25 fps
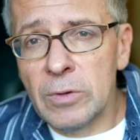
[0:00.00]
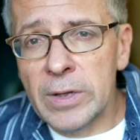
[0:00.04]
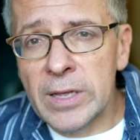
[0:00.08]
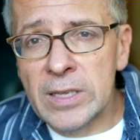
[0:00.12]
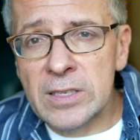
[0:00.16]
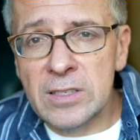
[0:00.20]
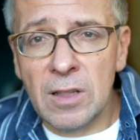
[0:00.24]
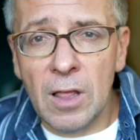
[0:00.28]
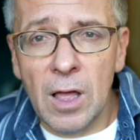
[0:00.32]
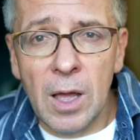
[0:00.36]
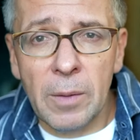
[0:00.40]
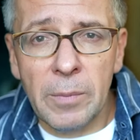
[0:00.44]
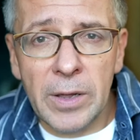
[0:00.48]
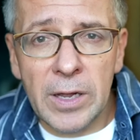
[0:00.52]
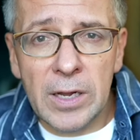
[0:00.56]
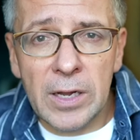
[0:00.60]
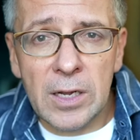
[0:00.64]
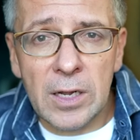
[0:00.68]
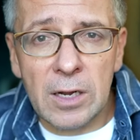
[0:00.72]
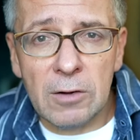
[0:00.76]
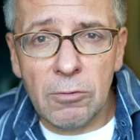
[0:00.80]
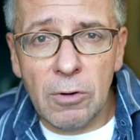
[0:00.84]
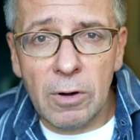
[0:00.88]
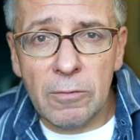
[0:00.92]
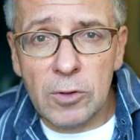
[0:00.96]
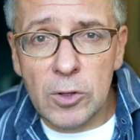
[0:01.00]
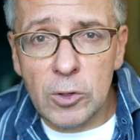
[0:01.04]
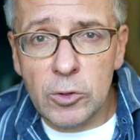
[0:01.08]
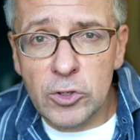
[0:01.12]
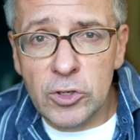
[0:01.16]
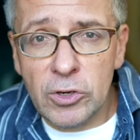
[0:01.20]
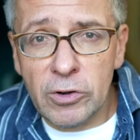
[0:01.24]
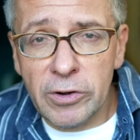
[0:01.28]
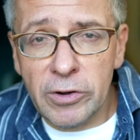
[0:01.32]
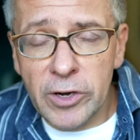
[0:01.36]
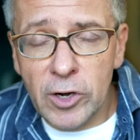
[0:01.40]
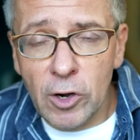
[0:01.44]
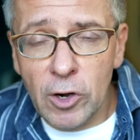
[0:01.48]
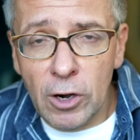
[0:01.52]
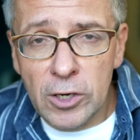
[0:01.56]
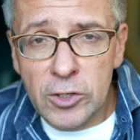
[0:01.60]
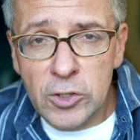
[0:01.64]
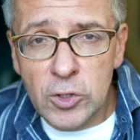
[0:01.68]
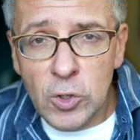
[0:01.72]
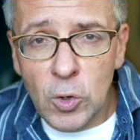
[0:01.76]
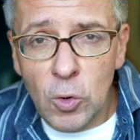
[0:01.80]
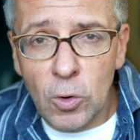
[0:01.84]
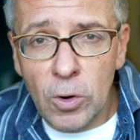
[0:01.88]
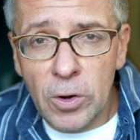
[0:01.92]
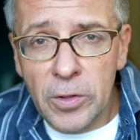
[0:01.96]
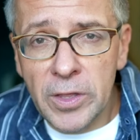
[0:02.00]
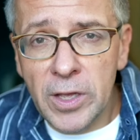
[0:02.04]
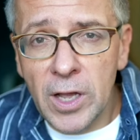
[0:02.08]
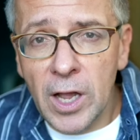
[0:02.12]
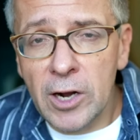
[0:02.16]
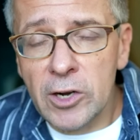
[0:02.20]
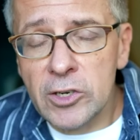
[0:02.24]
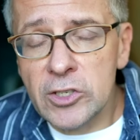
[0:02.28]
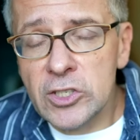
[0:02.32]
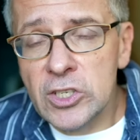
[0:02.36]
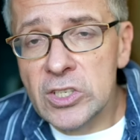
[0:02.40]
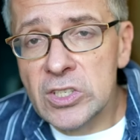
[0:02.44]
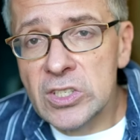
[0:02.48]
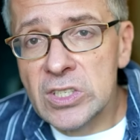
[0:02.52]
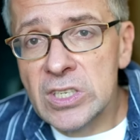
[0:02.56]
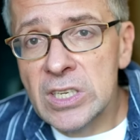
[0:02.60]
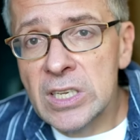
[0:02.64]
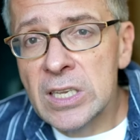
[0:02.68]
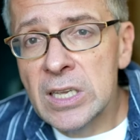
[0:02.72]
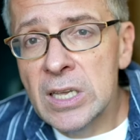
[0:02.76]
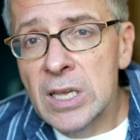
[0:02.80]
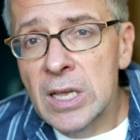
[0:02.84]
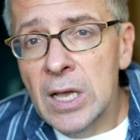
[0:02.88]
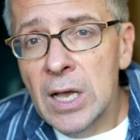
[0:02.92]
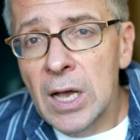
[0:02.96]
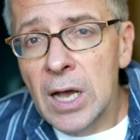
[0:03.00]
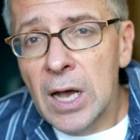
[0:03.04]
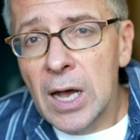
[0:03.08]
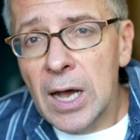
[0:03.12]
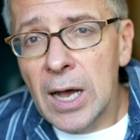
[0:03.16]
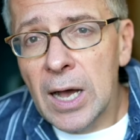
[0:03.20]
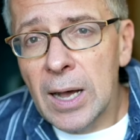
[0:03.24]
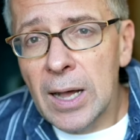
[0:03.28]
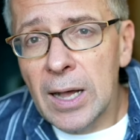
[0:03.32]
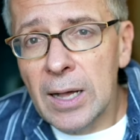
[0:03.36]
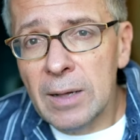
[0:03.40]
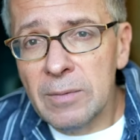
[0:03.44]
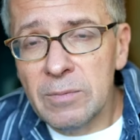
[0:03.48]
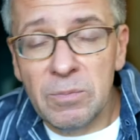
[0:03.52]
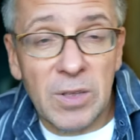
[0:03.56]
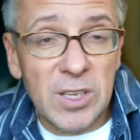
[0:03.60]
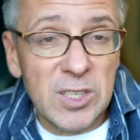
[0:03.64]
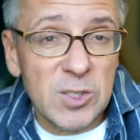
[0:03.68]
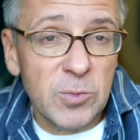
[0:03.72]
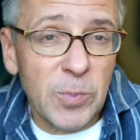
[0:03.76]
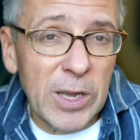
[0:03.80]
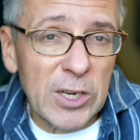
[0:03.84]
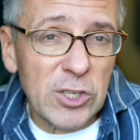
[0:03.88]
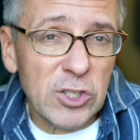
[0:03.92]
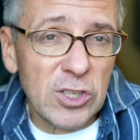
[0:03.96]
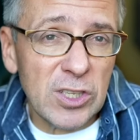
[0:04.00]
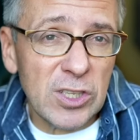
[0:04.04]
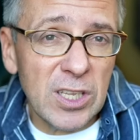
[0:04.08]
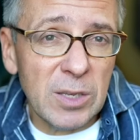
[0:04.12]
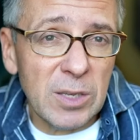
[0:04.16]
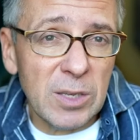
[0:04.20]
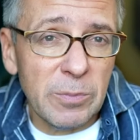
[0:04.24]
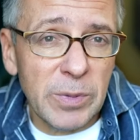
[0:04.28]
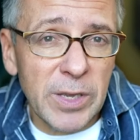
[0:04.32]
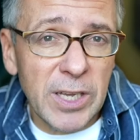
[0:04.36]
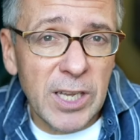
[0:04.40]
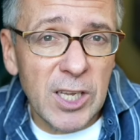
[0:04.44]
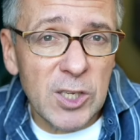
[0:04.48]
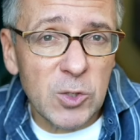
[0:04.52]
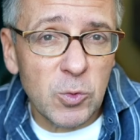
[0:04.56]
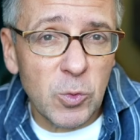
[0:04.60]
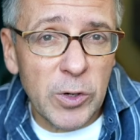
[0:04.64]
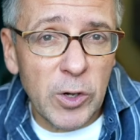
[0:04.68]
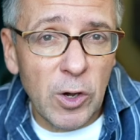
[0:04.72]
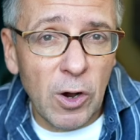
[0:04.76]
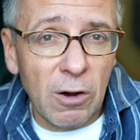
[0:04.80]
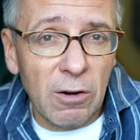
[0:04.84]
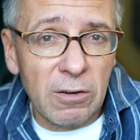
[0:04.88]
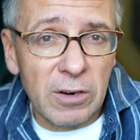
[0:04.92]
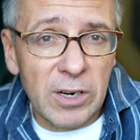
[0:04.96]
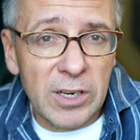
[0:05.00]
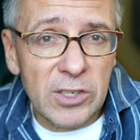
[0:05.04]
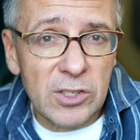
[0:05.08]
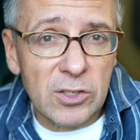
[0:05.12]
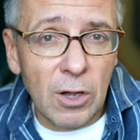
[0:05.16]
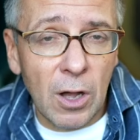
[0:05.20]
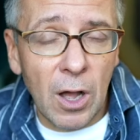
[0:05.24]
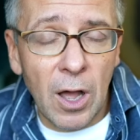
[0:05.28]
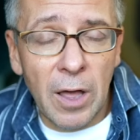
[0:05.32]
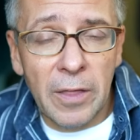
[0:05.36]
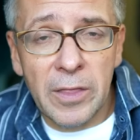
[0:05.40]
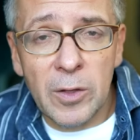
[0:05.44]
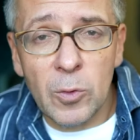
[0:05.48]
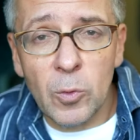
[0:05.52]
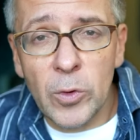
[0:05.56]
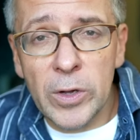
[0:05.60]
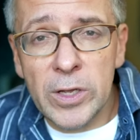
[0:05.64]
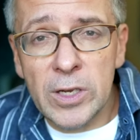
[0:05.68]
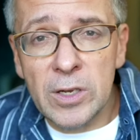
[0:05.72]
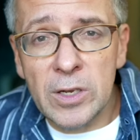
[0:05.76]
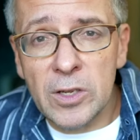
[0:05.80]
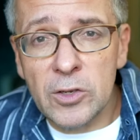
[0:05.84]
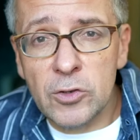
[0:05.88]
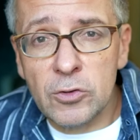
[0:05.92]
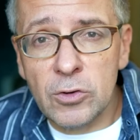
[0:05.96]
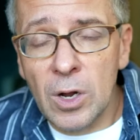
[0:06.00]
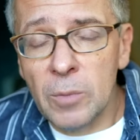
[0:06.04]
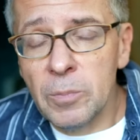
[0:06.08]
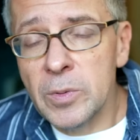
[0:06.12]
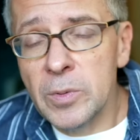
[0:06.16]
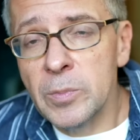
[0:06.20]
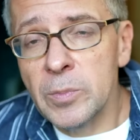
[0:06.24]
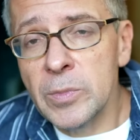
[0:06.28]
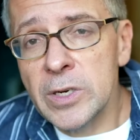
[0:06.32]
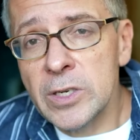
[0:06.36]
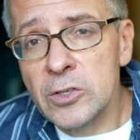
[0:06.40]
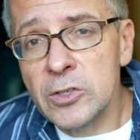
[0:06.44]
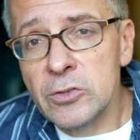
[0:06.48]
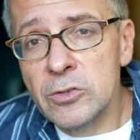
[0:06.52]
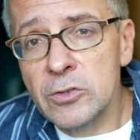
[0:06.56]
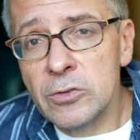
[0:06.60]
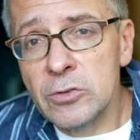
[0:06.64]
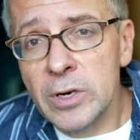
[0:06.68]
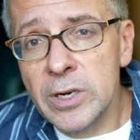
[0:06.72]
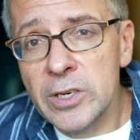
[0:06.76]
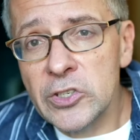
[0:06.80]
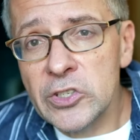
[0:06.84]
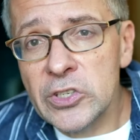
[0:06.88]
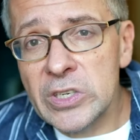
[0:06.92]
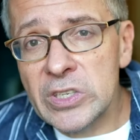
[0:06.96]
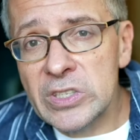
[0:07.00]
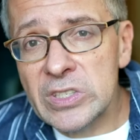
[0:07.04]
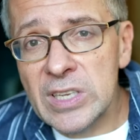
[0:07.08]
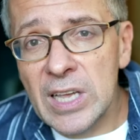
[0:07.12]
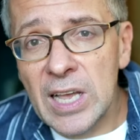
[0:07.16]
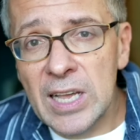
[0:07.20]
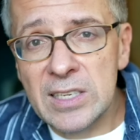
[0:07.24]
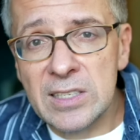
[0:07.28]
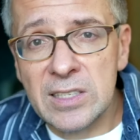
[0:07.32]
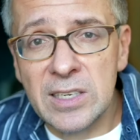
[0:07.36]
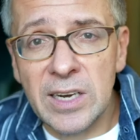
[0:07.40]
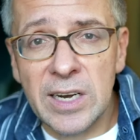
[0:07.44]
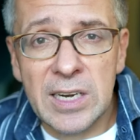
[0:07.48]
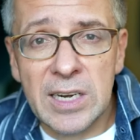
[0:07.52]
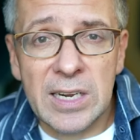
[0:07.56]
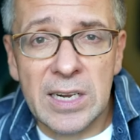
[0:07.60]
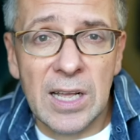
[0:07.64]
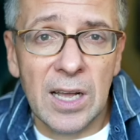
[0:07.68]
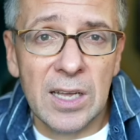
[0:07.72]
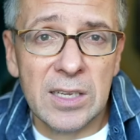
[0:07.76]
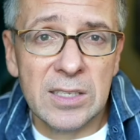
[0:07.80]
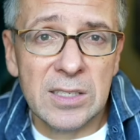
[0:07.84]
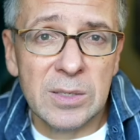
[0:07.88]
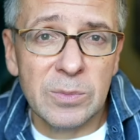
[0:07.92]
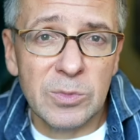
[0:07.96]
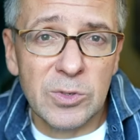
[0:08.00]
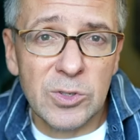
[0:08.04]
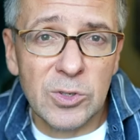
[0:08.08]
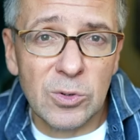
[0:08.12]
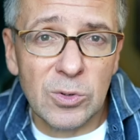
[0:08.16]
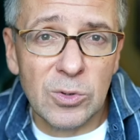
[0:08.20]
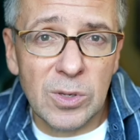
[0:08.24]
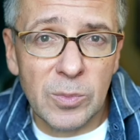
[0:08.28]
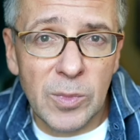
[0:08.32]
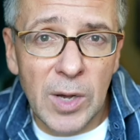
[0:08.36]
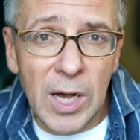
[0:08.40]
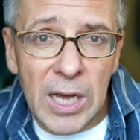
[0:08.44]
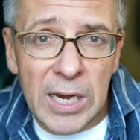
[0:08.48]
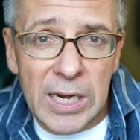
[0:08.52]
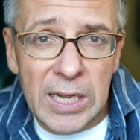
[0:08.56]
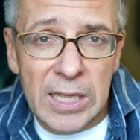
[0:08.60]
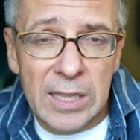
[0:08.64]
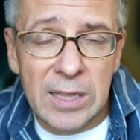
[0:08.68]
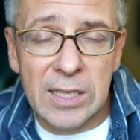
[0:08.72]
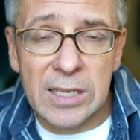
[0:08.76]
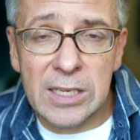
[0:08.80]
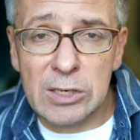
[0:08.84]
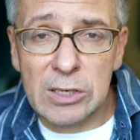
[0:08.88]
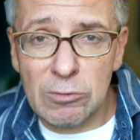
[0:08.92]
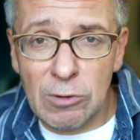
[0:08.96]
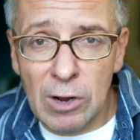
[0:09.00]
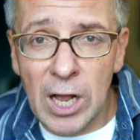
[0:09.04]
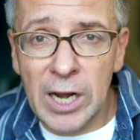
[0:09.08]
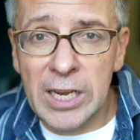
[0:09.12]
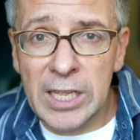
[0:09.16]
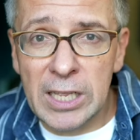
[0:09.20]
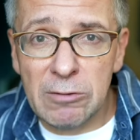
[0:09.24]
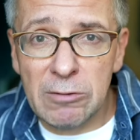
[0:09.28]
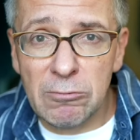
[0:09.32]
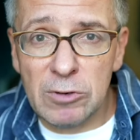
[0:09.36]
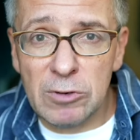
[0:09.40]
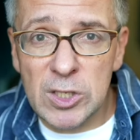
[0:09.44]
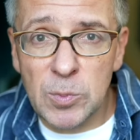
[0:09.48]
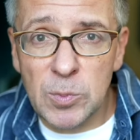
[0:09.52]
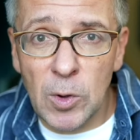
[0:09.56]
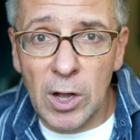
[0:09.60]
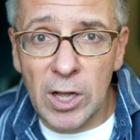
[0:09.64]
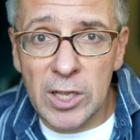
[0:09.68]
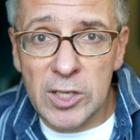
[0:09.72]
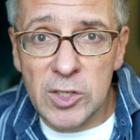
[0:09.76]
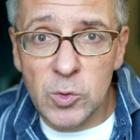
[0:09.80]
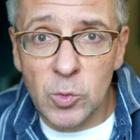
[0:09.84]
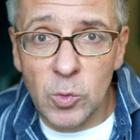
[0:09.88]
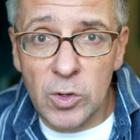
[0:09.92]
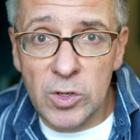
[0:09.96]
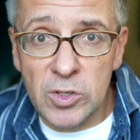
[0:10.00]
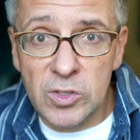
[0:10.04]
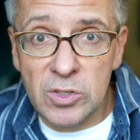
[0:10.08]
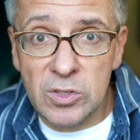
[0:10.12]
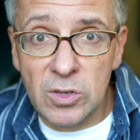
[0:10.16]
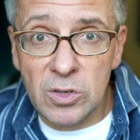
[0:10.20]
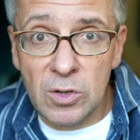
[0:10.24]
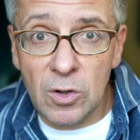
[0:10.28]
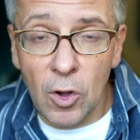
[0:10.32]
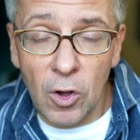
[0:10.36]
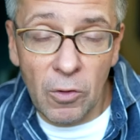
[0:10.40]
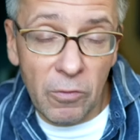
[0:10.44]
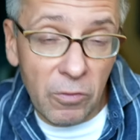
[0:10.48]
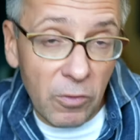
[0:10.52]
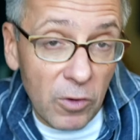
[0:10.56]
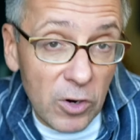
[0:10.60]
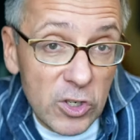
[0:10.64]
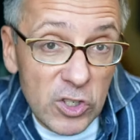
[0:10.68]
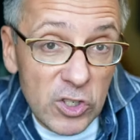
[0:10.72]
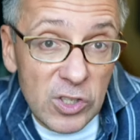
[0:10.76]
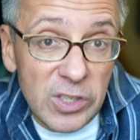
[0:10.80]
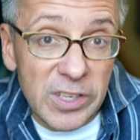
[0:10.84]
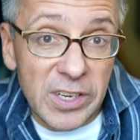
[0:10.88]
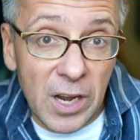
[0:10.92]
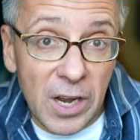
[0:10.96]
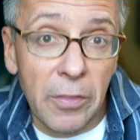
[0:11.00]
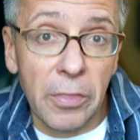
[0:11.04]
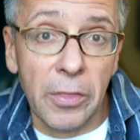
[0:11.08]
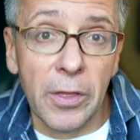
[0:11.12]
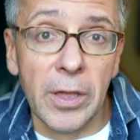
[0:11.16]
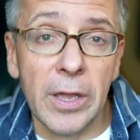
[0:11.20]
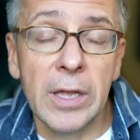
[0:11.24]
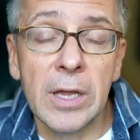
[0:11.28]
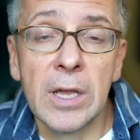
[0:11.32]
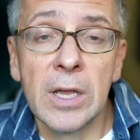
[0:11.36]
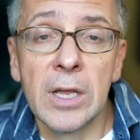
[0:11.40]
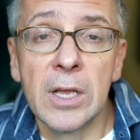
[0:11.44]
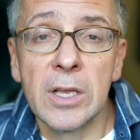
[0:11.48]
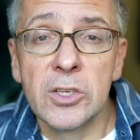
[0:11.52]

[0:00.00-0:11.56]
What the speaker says: Islamic Revolutionary Guards Corps, the IRGC, especially because we already saw that when the Trump administration assassinated Qasem Soleimani, the Iranian response was virtually nothing.